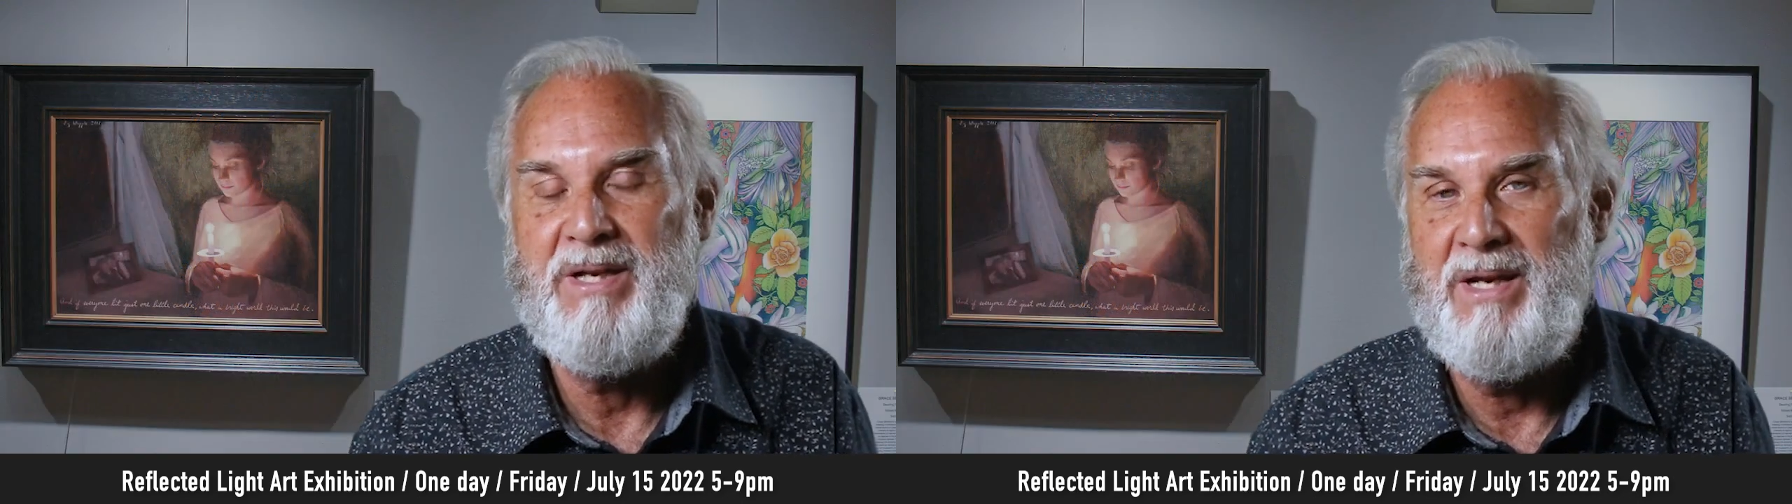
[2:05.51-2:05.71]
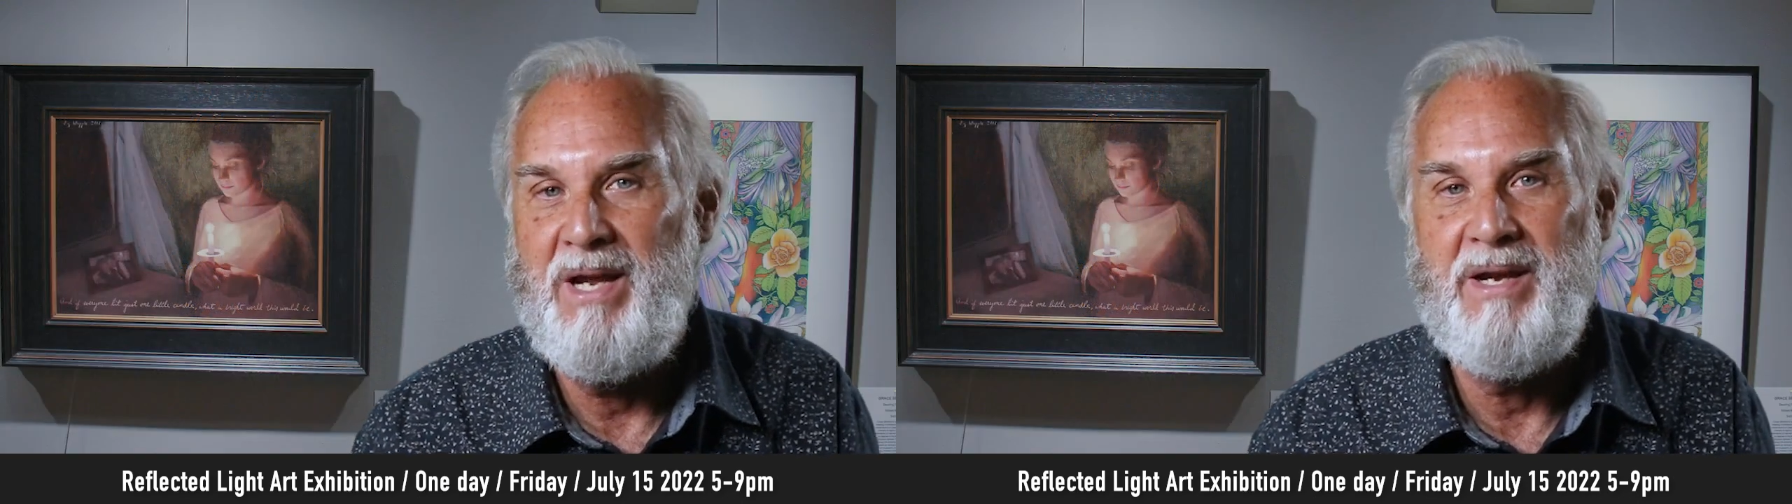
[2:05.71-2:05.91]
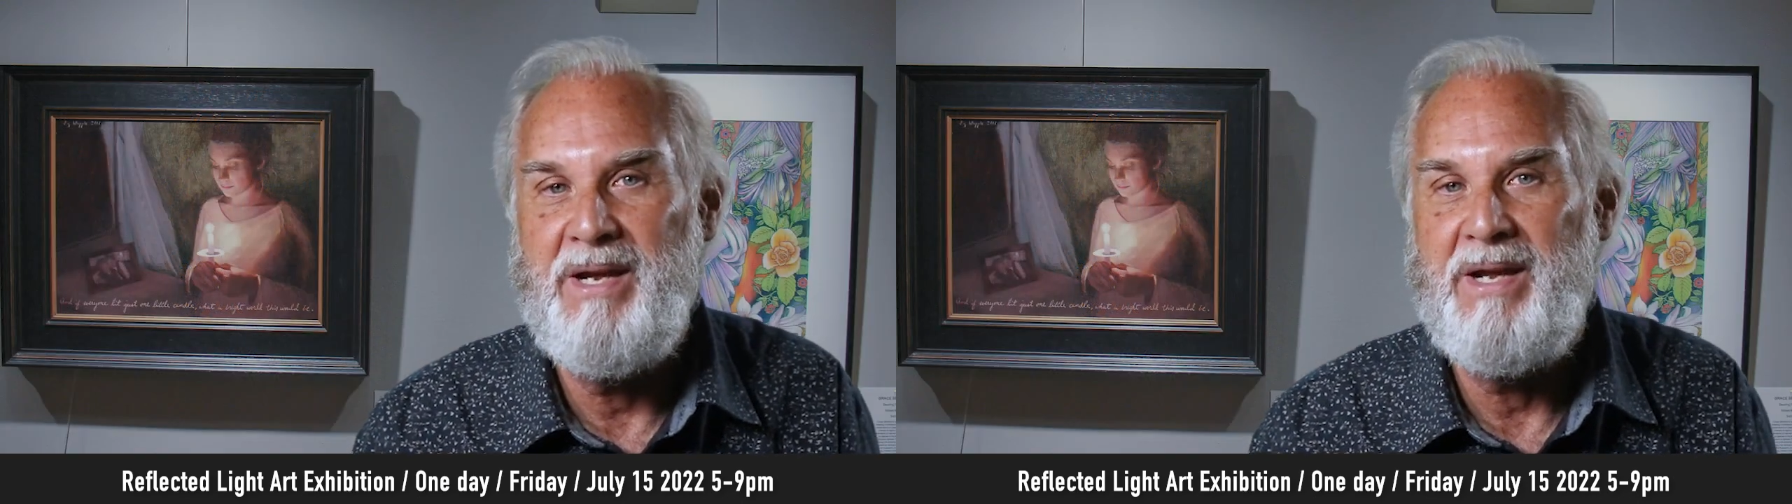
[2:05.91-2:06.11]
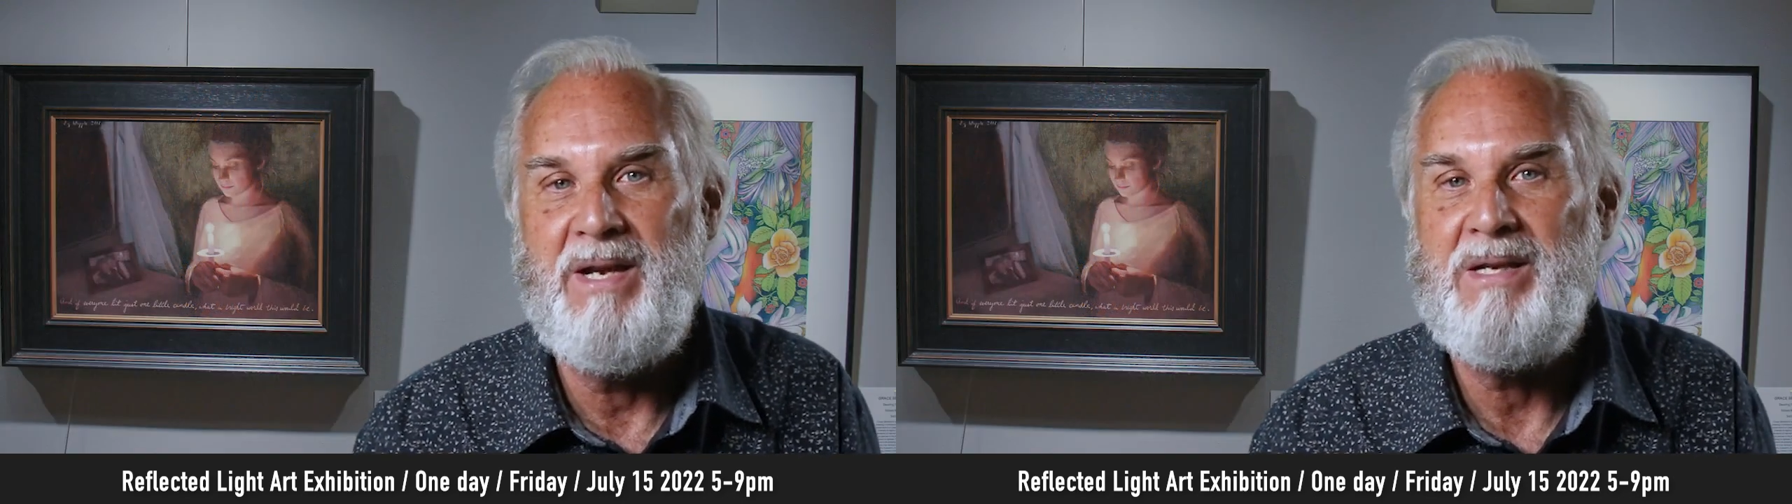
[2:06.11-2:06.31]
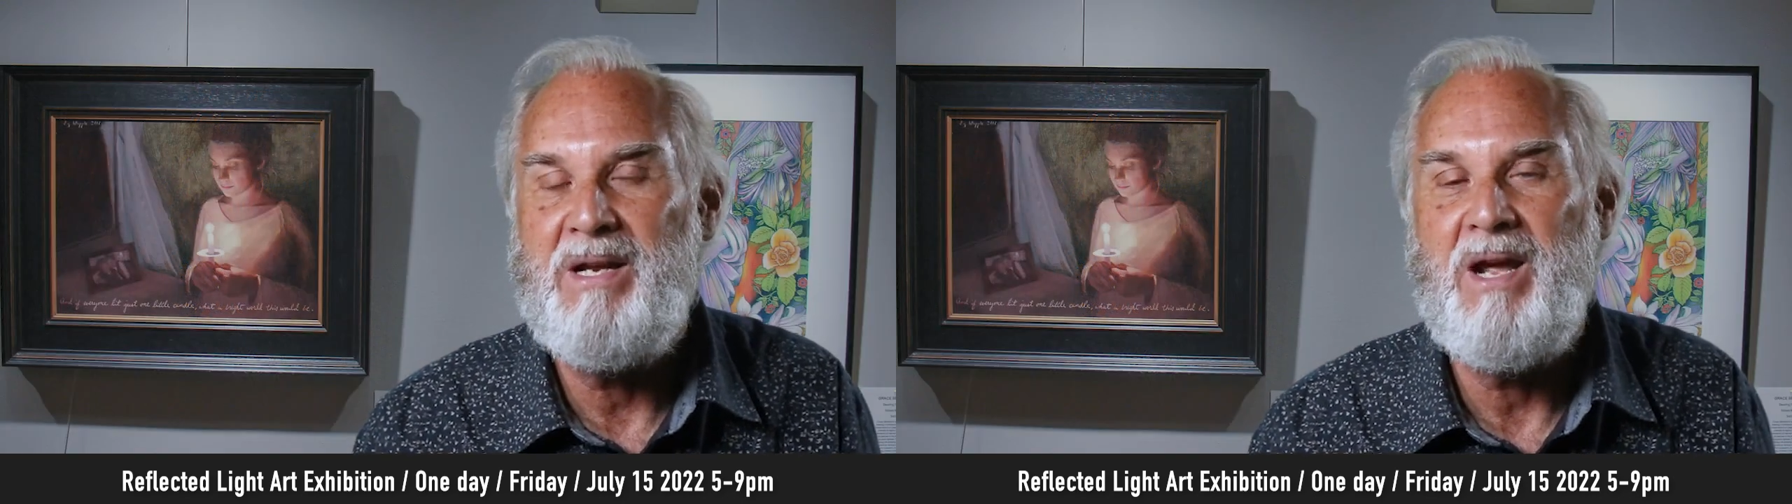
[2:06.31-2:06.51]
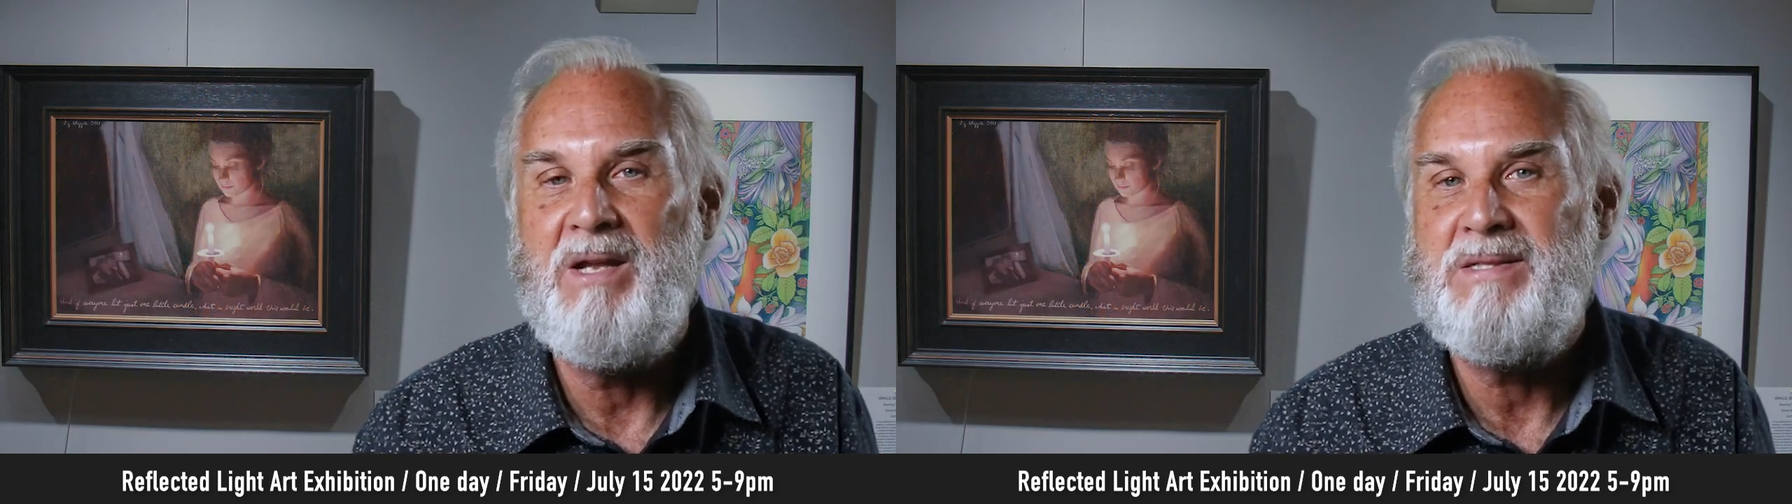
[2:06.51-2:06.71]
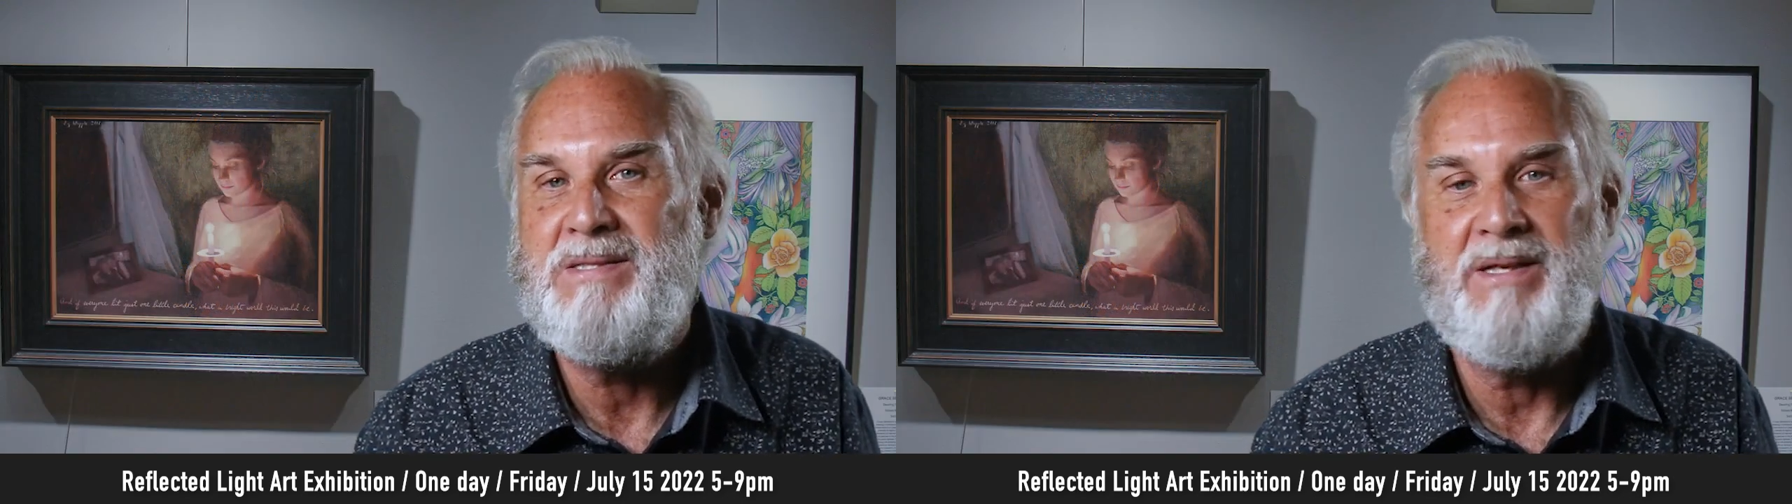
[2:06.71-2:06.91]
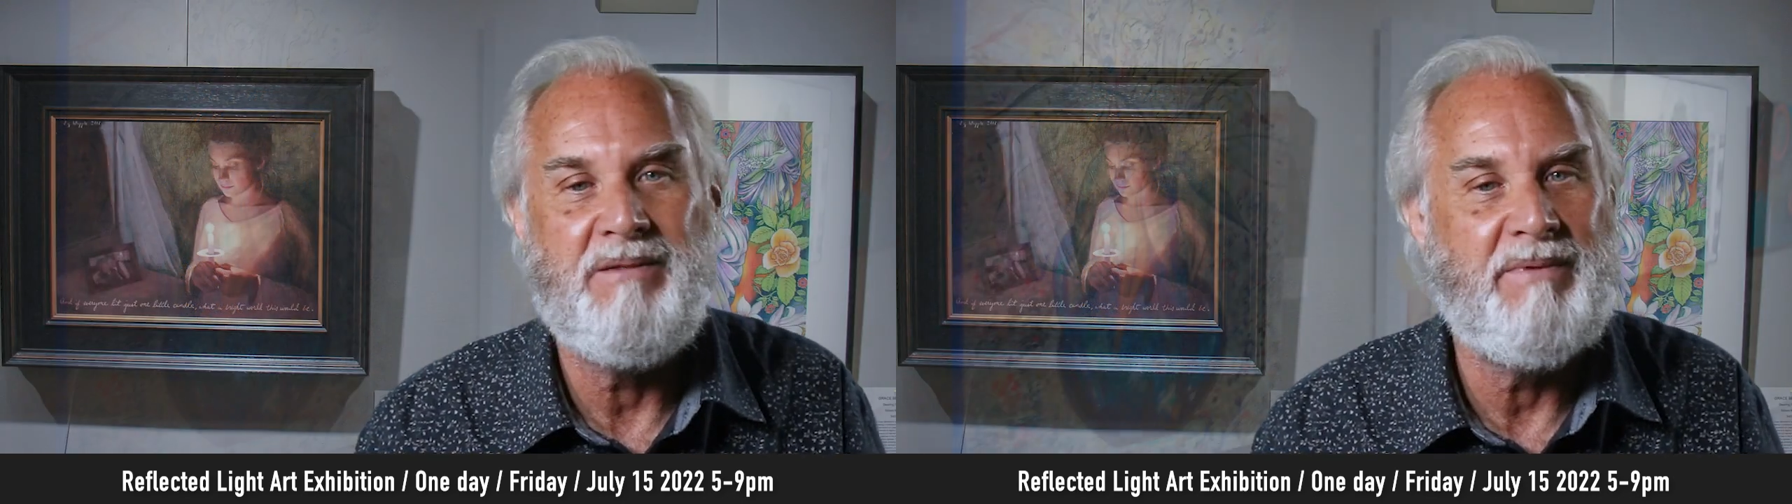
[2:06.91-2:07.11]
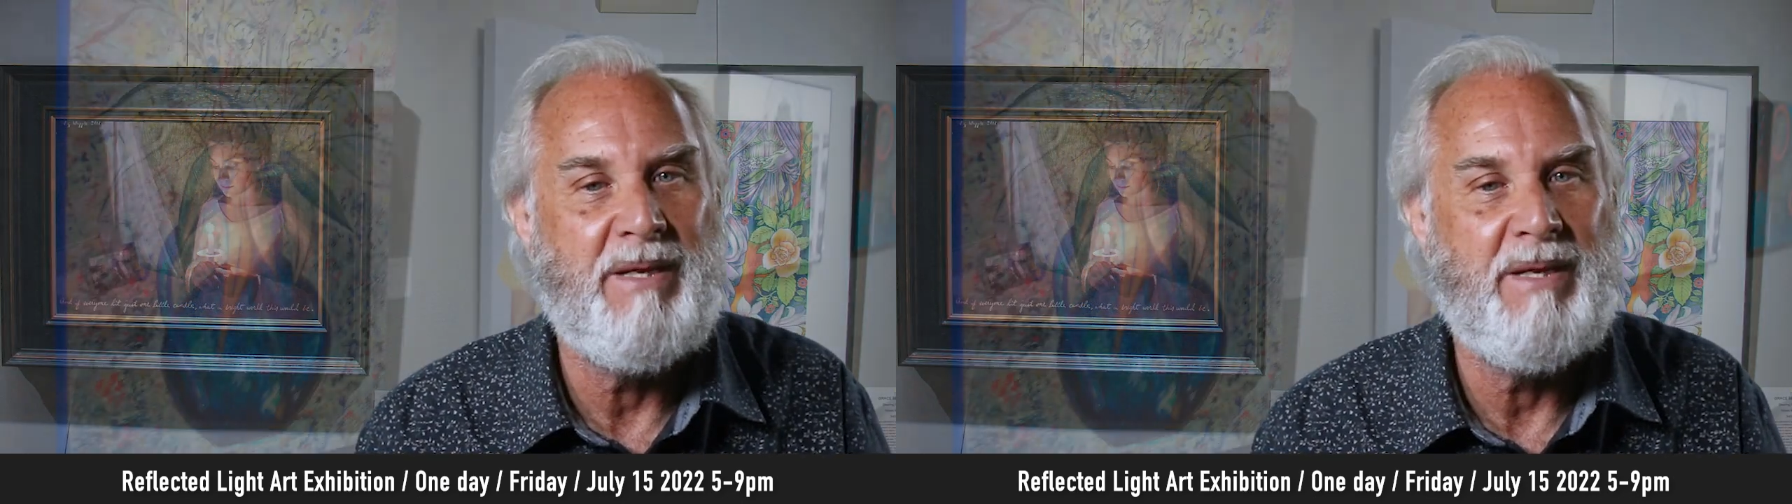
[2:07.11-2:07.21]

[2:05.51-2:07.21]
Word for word: It, again, it cuts, uh,